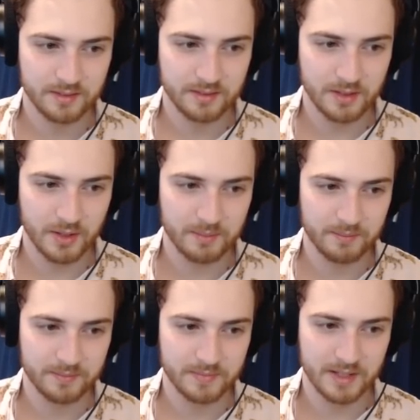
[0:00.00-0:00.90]
I
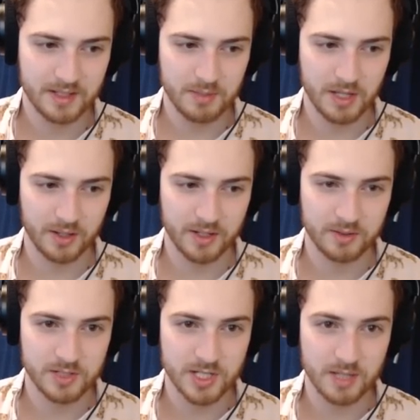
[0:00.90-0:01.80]
can keep the audio
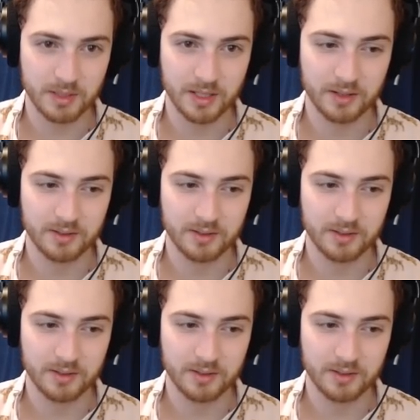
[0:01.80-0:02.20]
and just keep it low.